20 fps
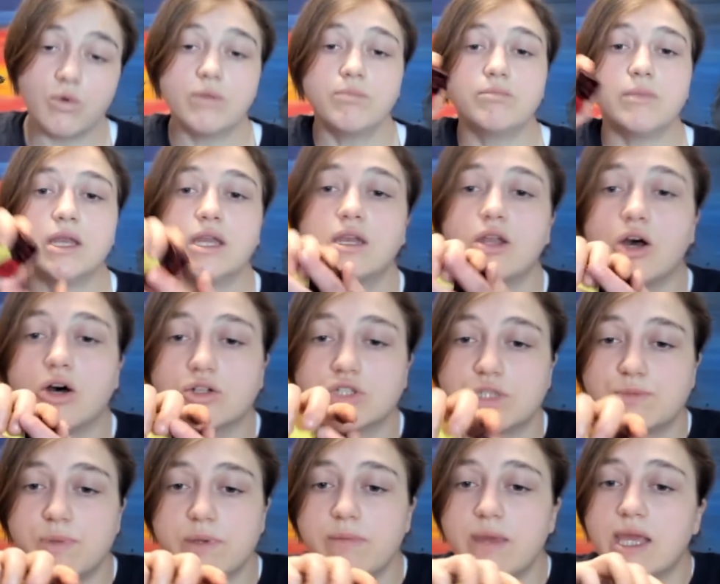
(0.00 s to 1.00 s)
minute I'll
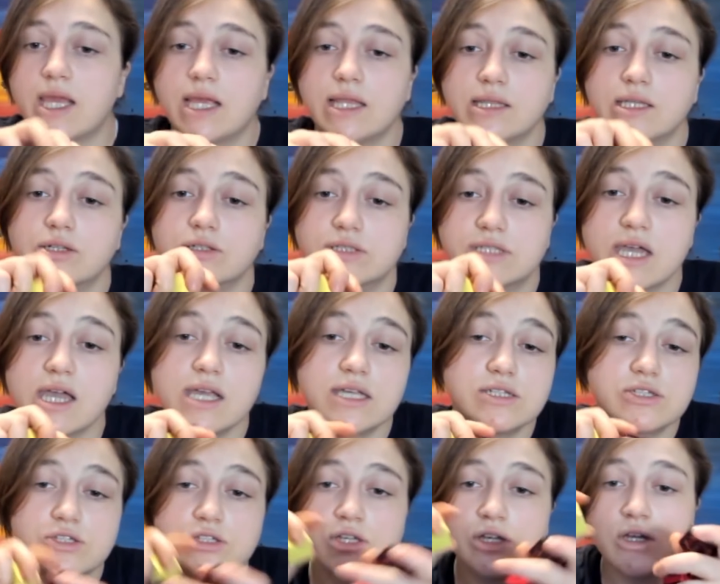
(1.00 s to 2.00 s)
just be making little
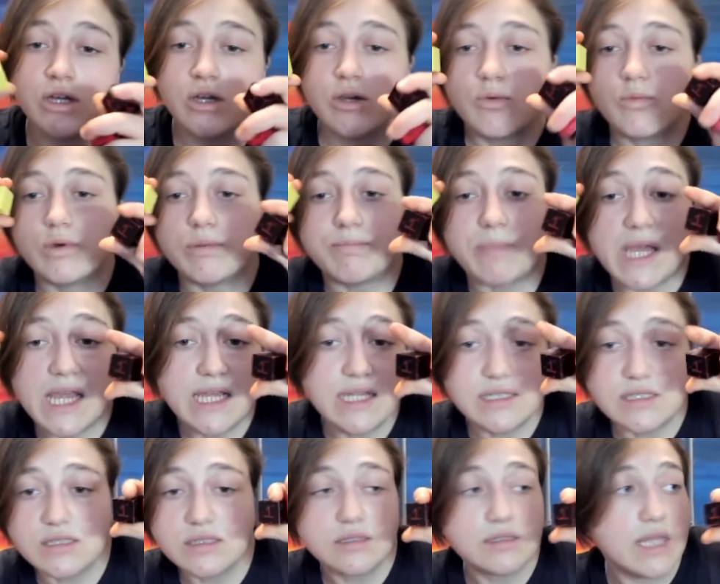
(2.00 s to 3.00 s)
dice with
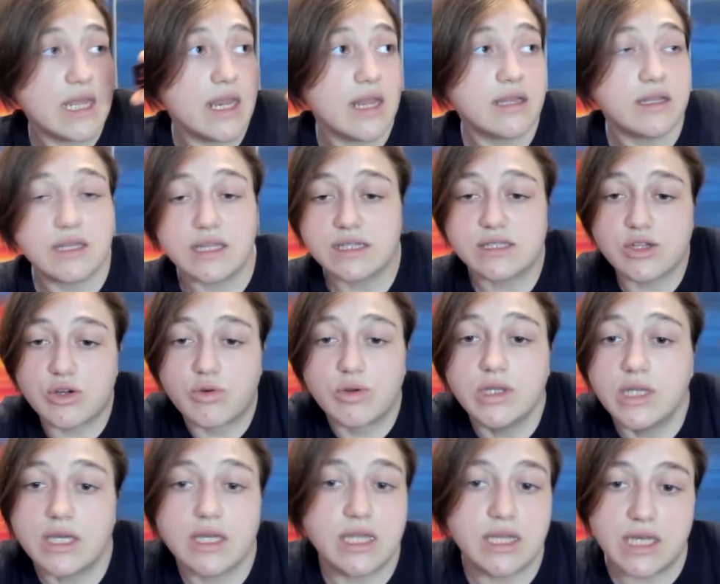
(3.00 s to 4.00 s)
paint that's
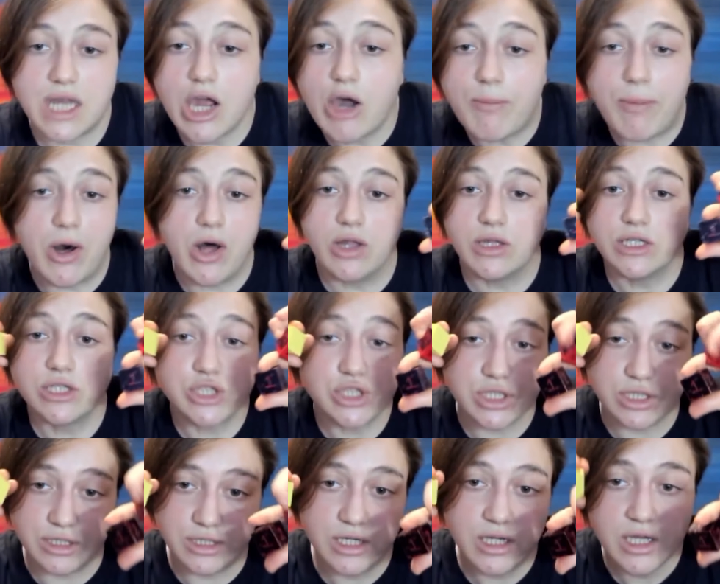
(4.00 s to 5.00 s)
acrylic and nail polish
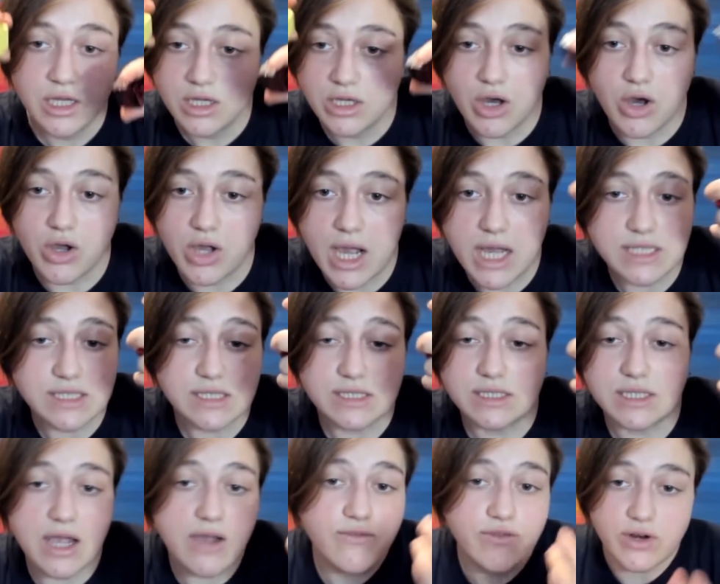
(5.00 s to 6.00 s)
and all kinds of
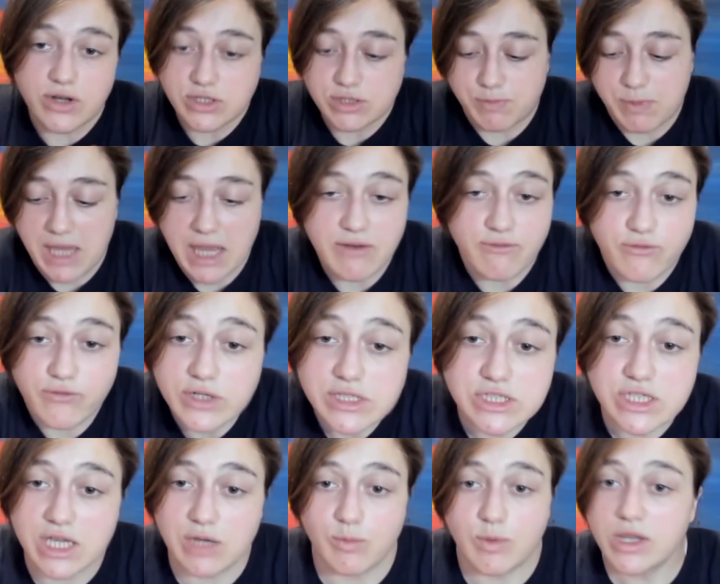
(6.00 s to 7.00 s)
stuff, and I'll just be getting
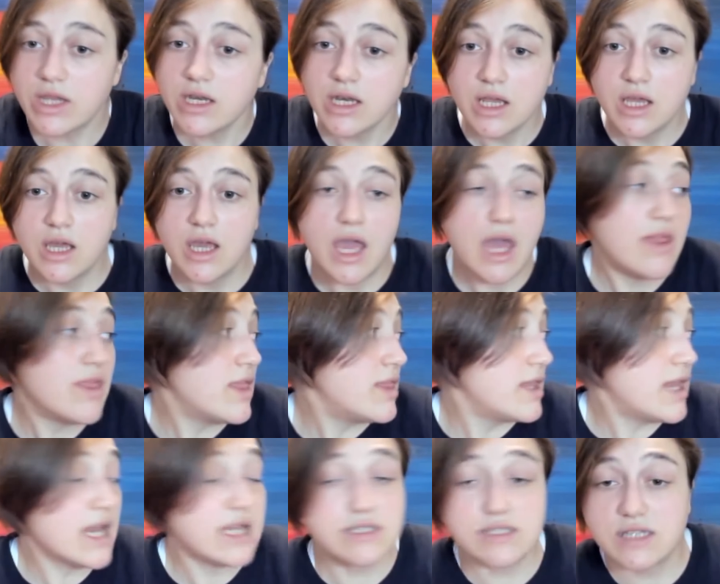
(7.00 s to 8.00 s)
frisky with it. And then the
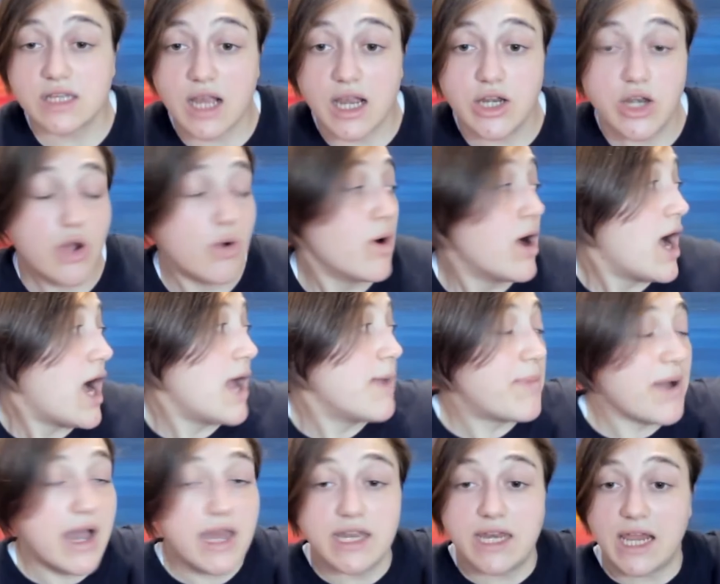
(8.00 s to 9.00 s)
next thing I know, I
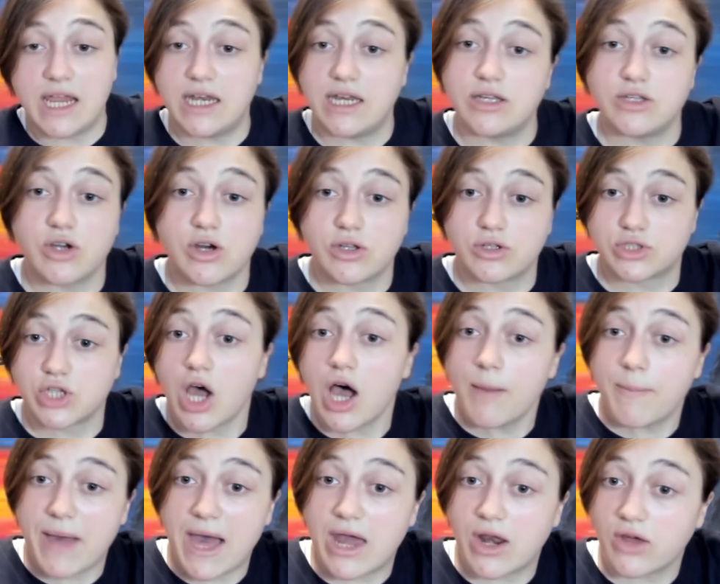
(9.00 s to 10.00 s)
buy an $80
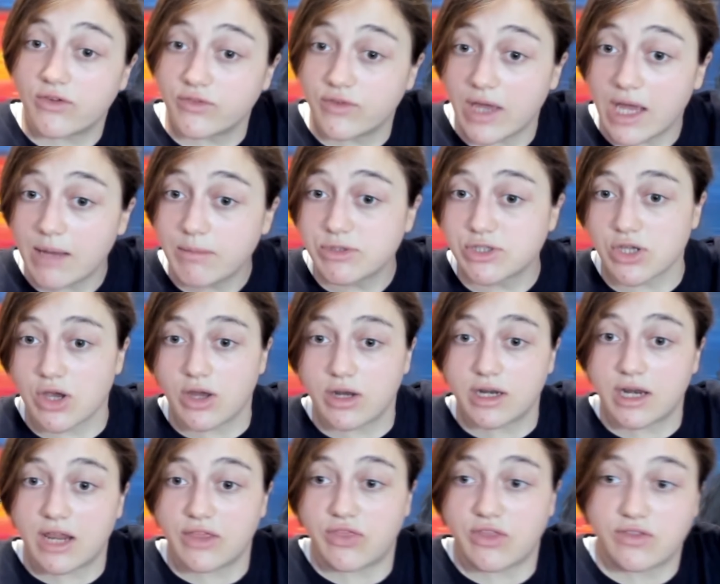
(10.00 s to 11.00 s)
top hat off of Amazon,
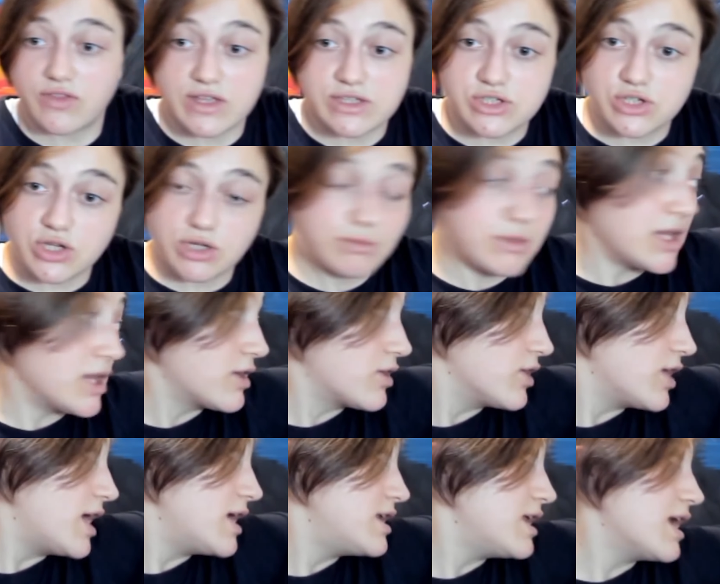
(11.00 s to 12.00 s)
and I think that's going to be a good
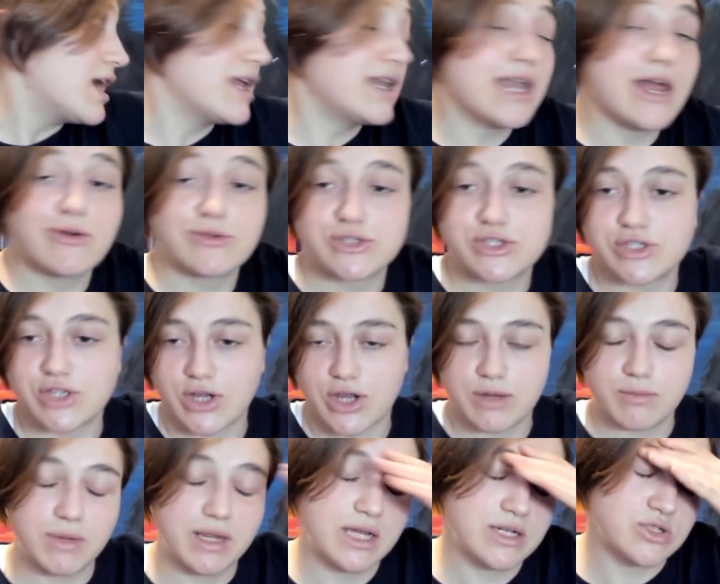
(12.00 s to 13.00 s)
idea, and now it's stuck
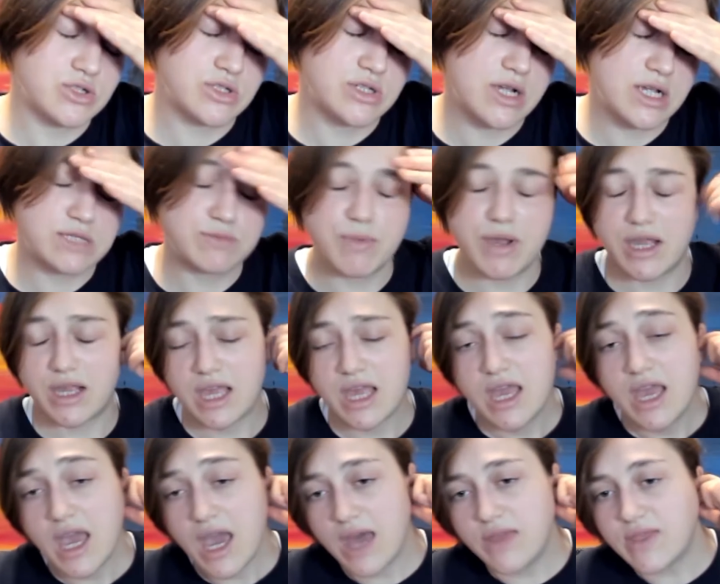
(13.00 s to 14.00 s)
on my exercise bike.
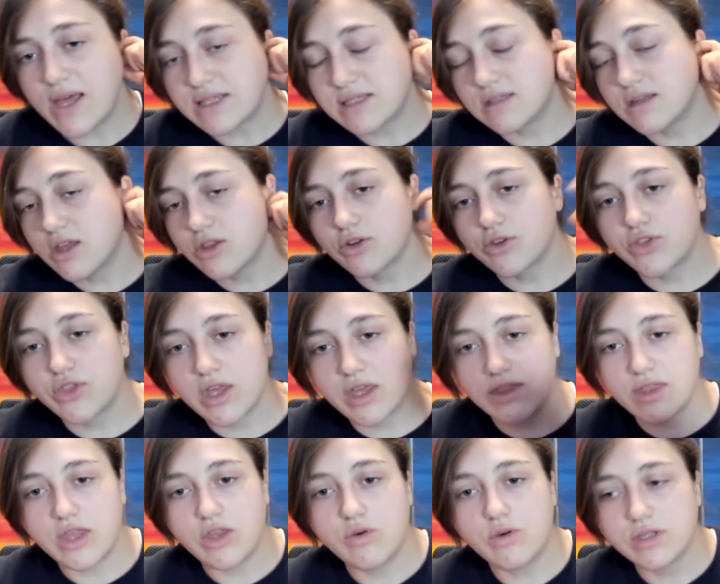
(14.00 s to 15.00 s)
And that's another thing
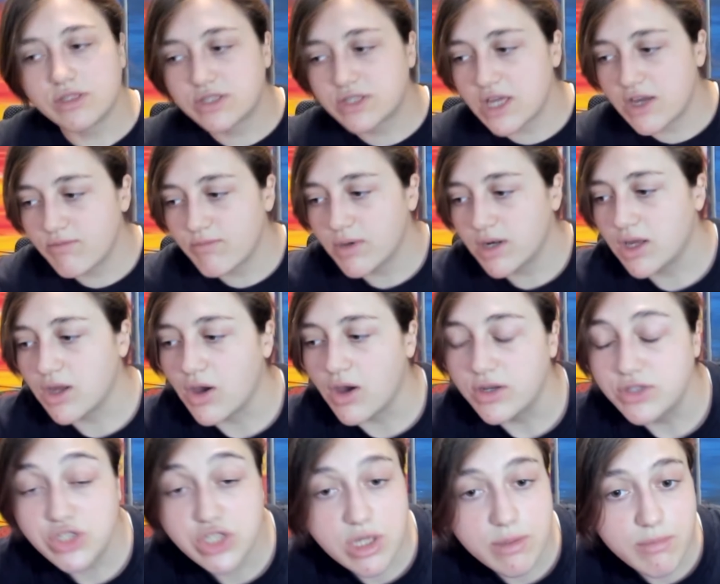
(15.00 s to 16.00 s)
that you can save money
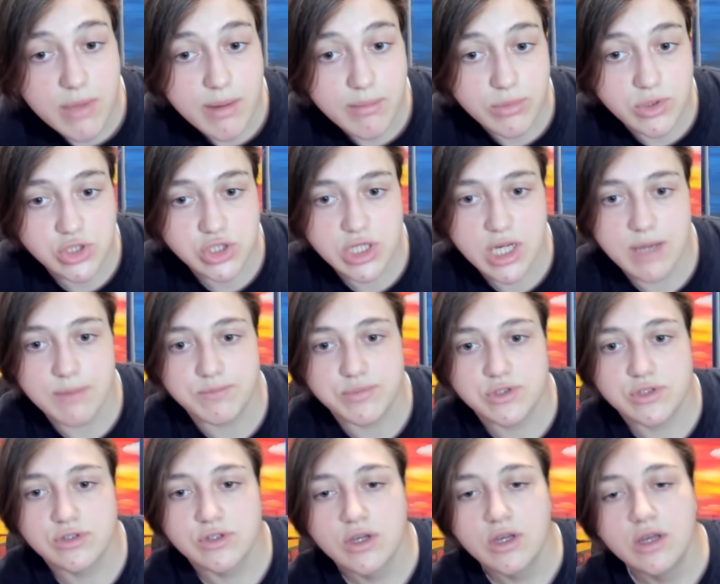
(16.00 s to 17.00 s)
on. Gym
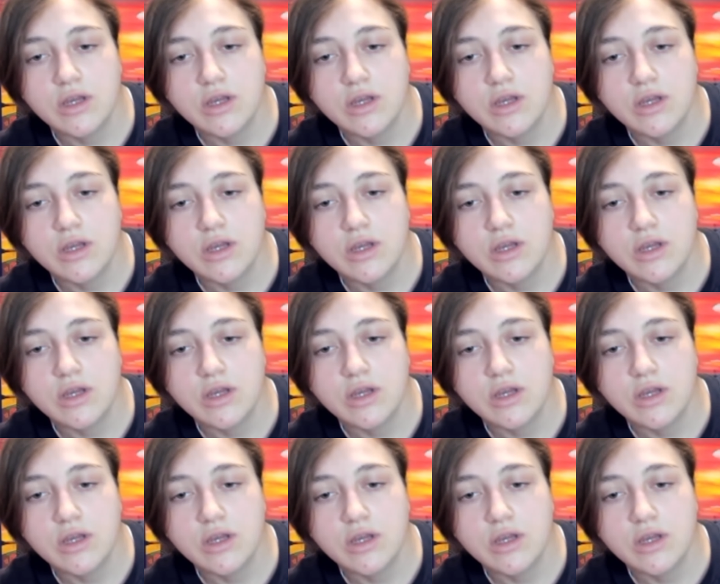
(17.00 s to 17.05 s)
memberships.